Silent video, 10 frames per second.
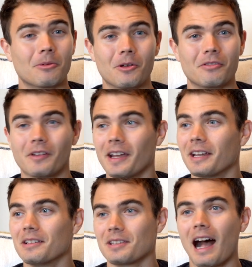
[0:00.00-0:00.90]
the roof.
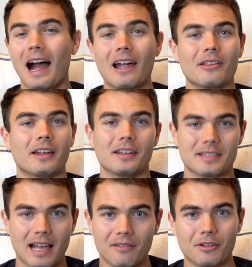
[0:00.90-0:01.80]
It is higher than it
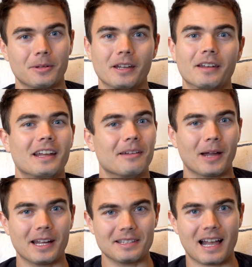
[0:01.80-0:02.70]
has ever been in
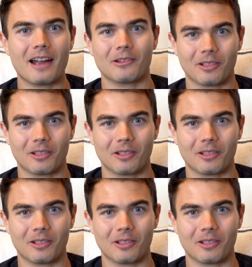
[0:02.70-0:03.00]
my entire